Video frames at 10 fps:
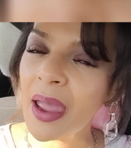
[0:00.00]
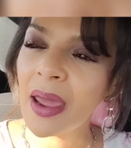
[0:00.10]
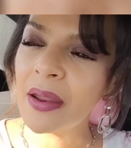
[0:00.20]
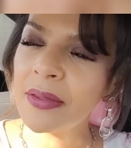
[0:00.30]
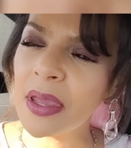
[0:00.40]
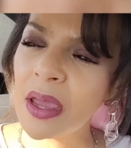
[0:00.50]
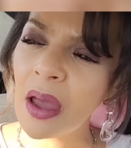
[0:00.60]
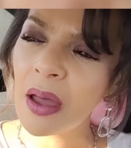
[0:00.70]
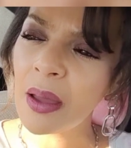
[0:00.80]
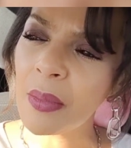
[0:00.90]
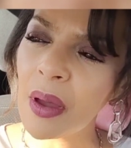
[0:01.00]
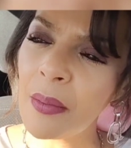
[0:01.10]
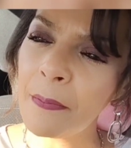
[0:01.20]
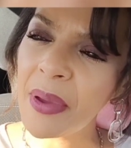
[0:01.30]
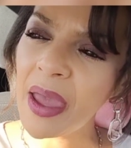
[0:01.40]
and the
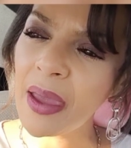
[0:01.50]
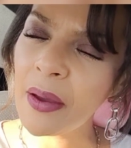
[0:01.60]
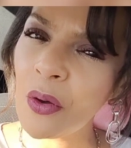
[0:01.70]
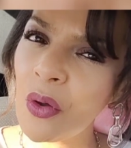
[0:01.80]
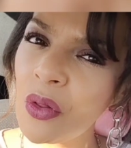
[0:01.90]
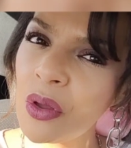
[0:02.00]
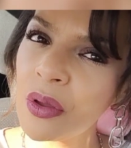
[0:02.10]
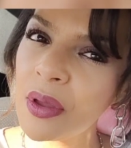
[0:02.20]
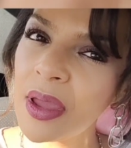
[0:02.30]
pale,